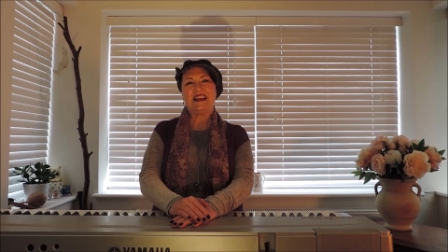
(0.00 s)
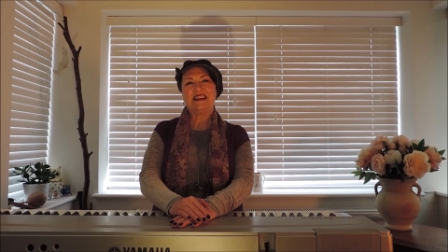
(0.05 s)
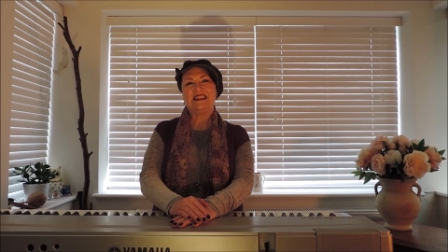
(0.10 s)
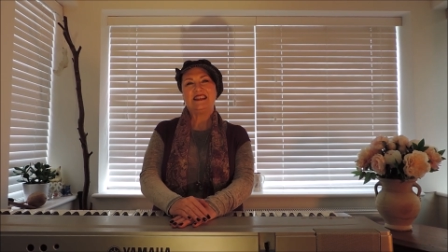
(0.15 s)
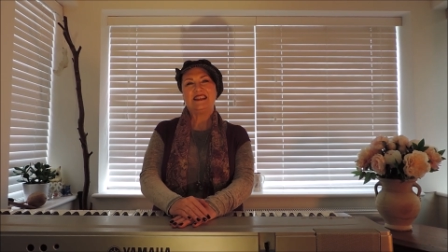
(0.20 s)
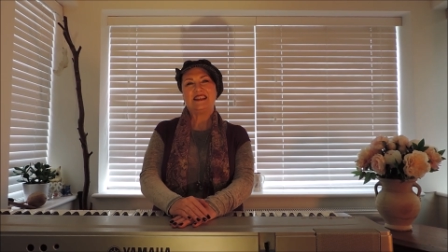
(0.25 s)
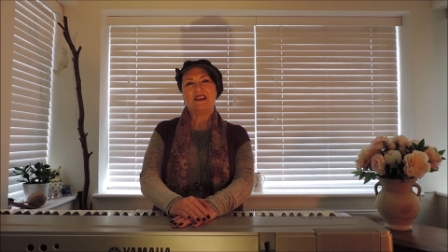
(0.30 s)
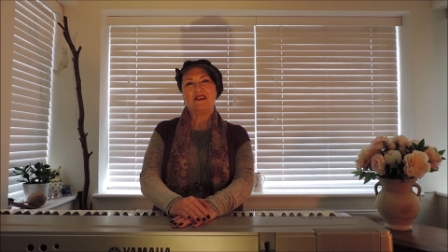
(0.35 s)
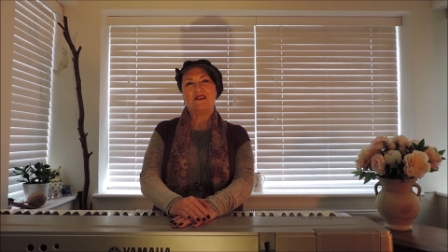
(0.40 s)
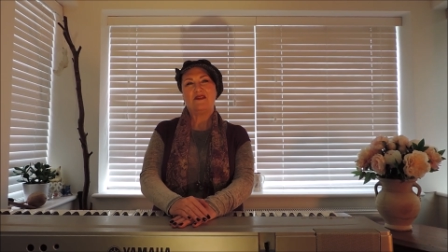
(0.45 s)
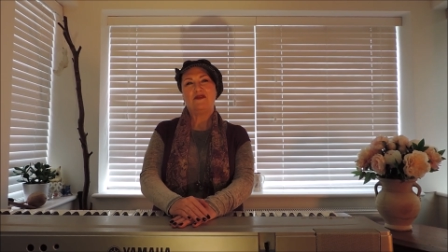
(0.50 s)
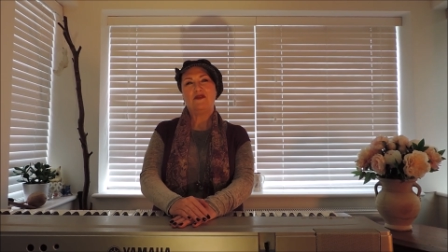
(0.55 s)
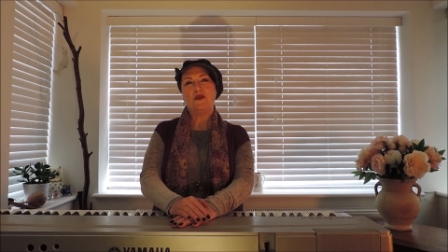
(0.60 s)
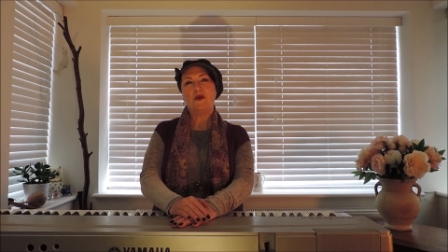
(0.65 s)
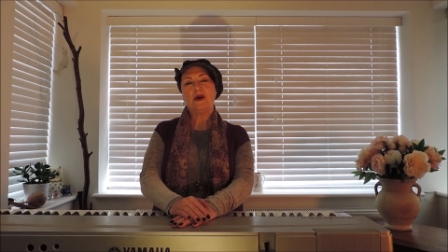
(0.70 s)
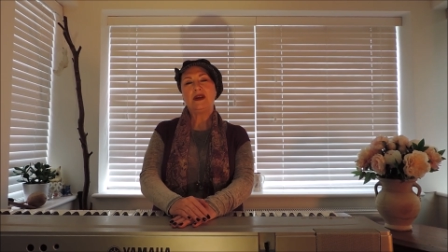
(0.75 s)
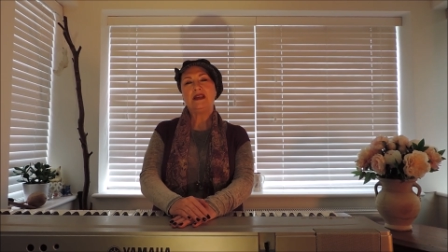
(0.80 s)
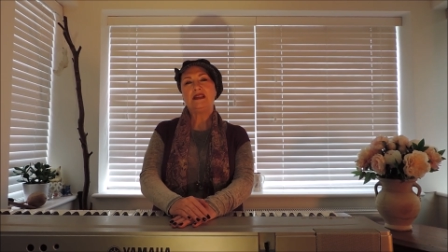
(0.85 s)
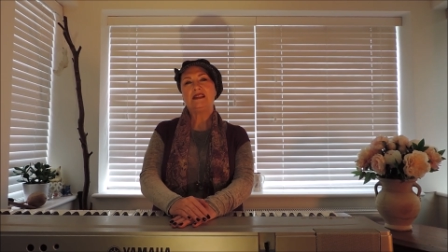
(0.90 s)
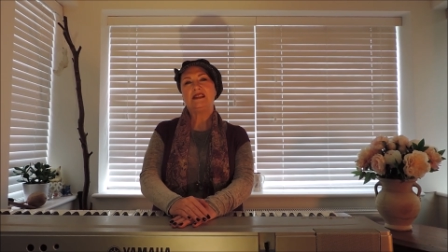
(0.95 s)
And
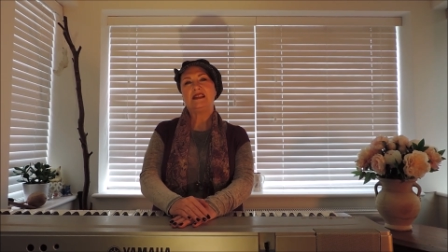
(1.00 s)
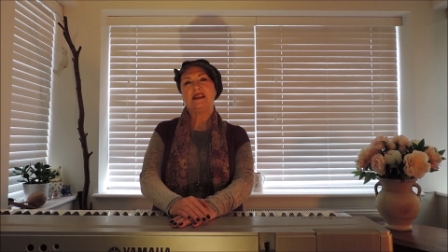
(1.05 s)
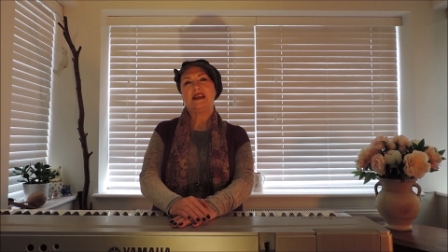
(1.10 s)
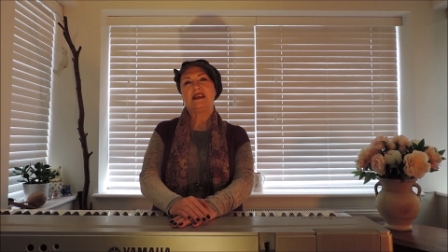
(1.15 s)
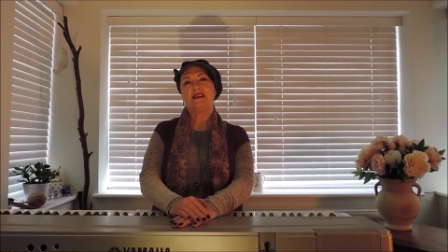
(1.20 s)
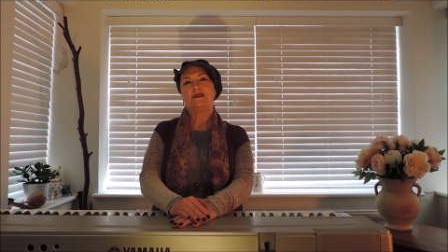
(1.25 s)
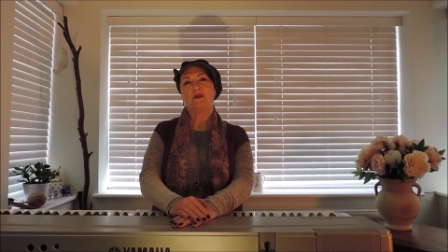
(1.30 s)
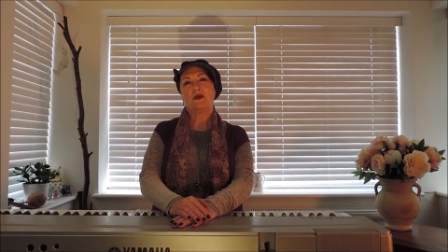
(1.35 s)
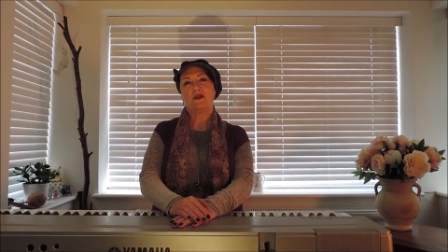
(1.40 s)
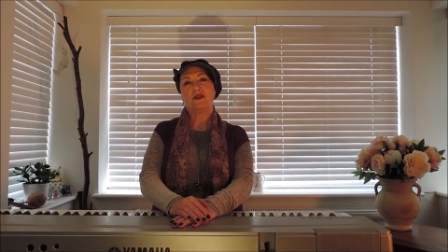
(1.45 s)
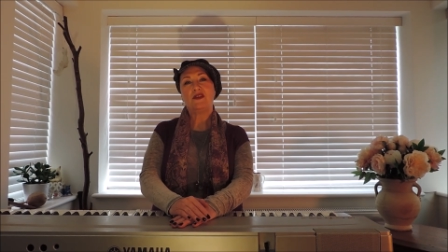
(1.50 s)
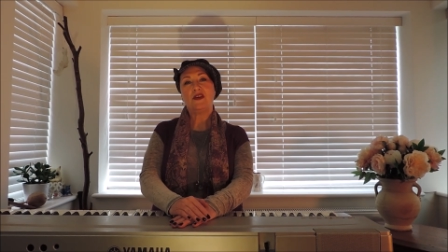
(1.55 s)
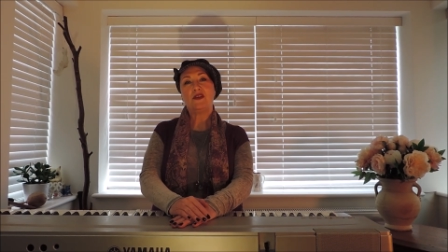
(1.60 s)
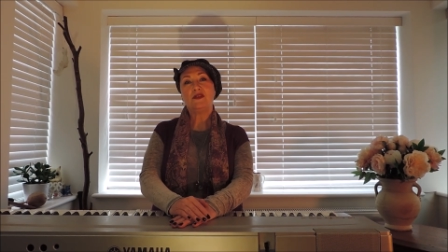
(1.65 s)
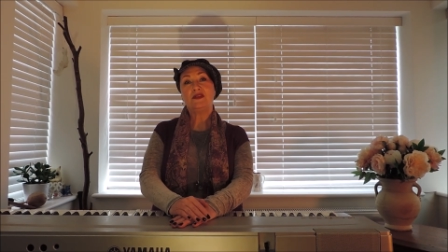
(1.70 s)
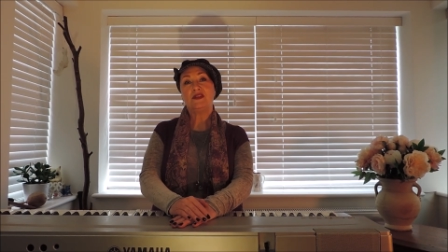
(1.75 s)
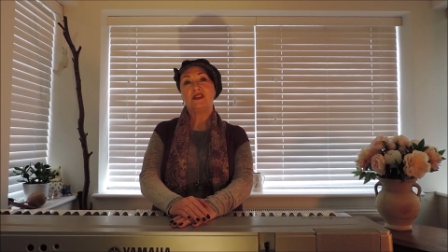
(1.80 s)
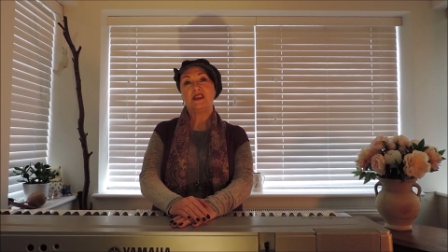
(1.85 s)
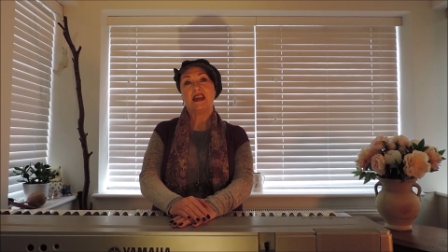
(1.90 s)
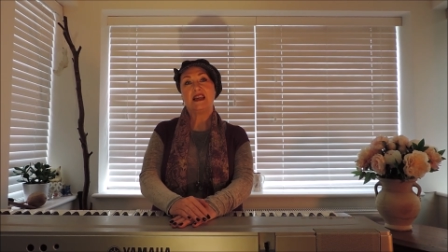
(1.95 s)
voice is one of
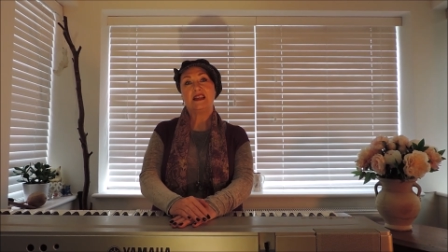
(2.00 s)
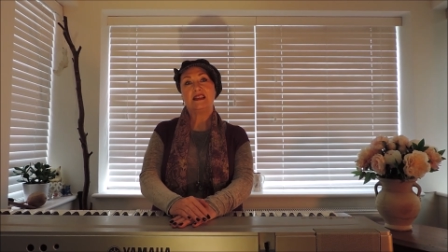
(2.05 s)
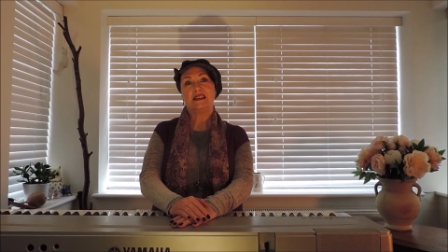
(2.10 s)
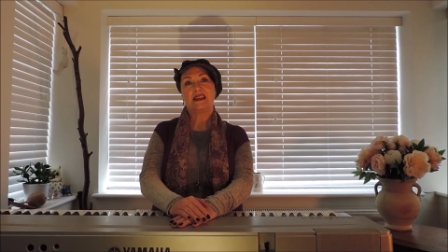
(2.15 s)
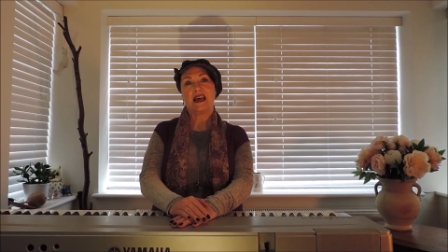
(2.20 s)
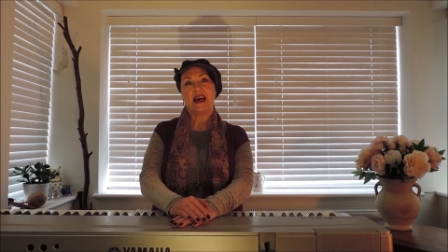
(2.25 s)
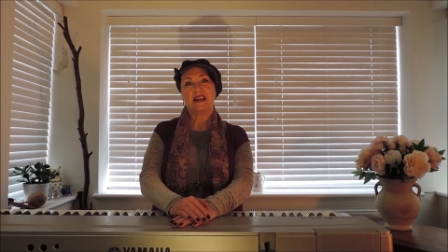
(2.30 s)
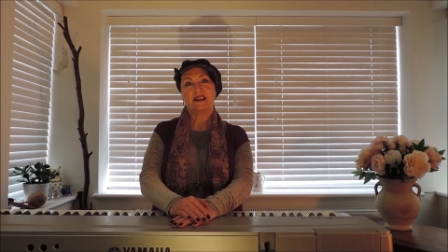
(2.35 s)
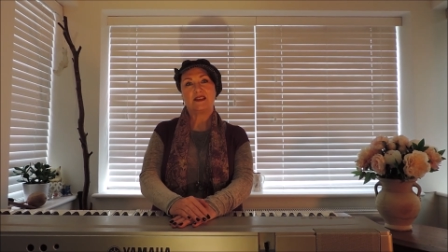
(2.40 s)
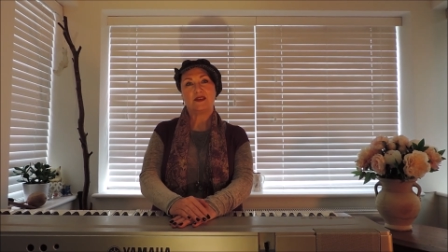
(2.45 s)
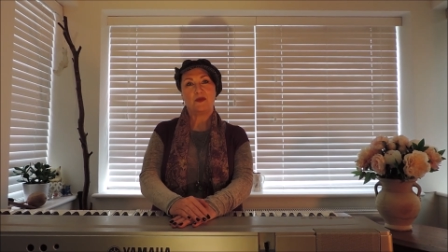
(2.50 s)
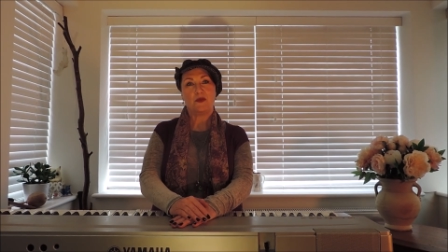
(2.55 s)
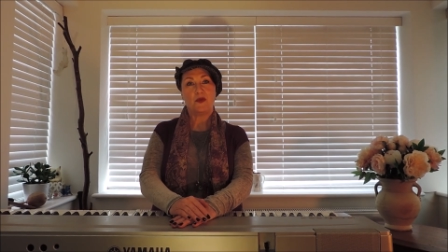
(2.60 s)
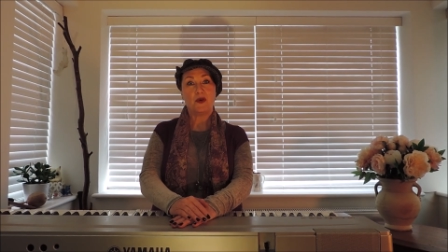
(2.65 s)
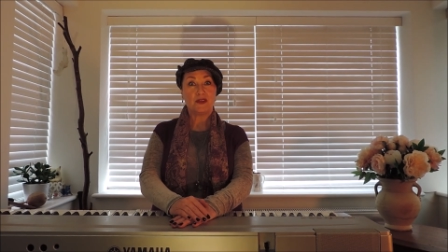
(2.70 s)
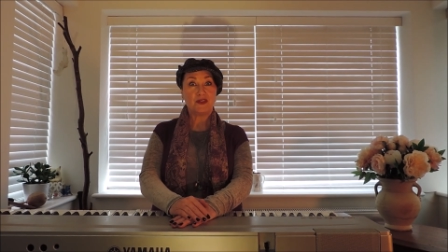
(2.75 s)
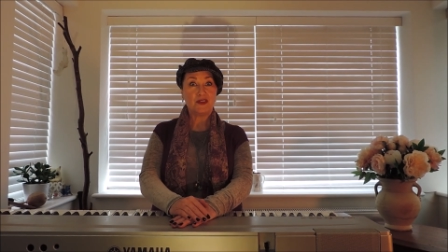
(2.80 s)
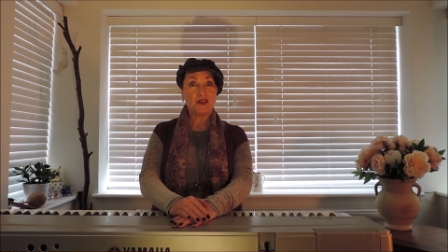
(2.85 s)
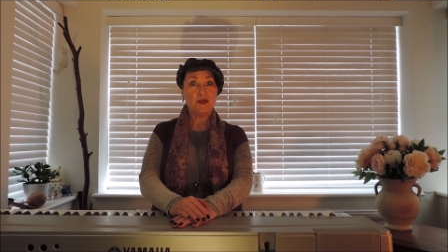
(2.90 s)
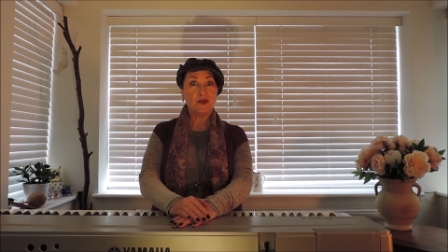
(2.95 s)
those things that
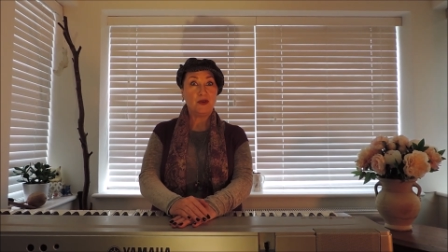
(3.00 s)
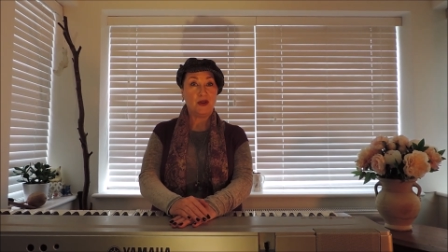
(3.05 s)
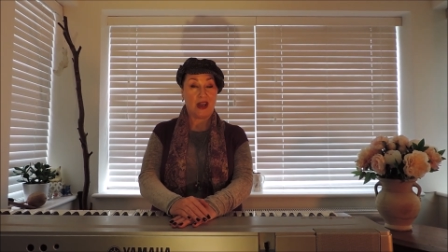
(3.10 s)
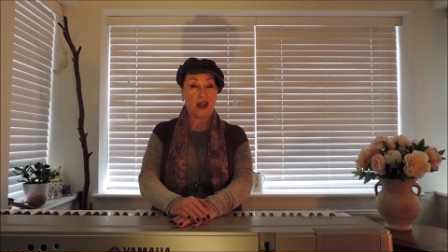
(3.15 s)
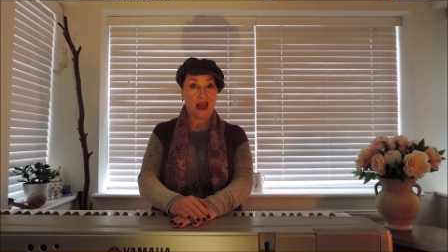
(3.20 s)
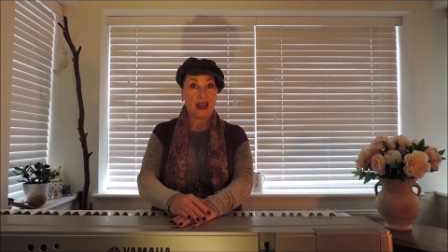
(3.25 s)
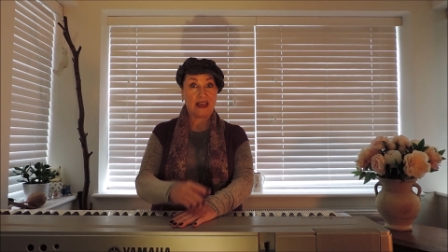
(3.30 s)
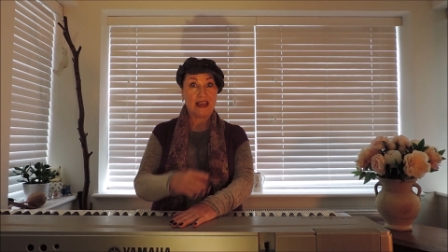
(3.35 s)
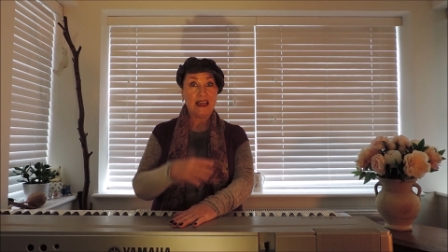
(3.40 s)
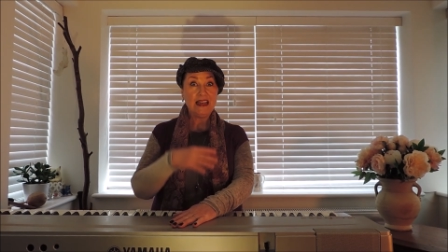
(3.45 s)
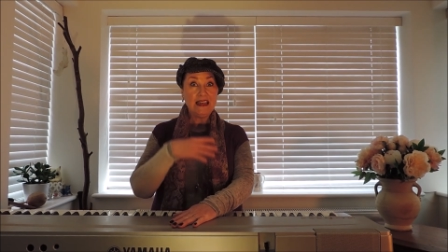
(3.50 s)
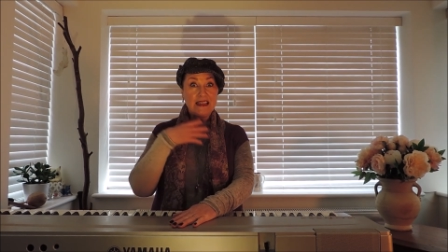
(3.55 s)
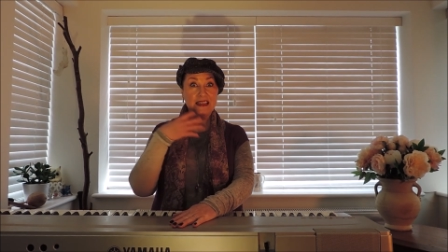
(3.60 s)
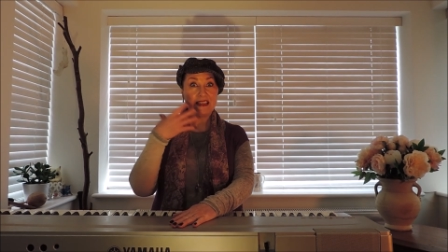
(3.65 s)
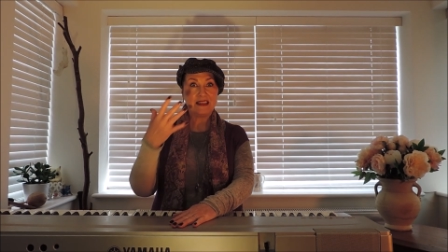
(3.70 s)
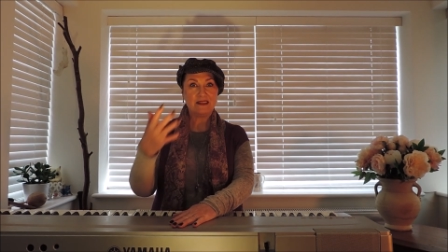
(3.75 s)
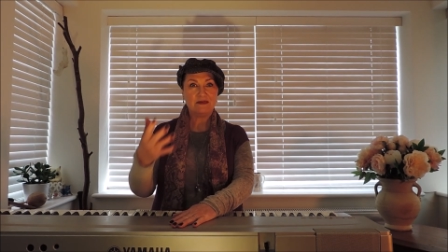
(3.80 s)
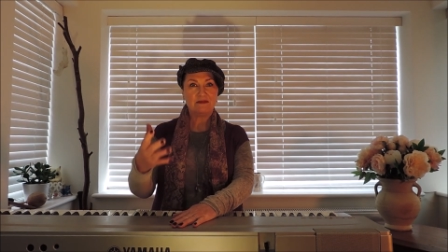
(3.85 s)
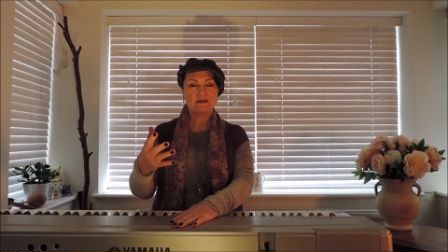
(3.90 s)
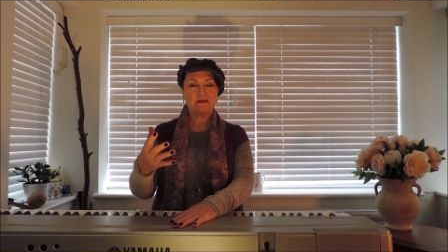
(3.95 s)
once you learn
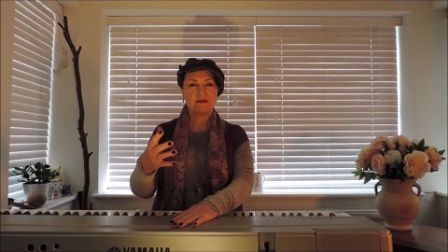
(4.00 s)
it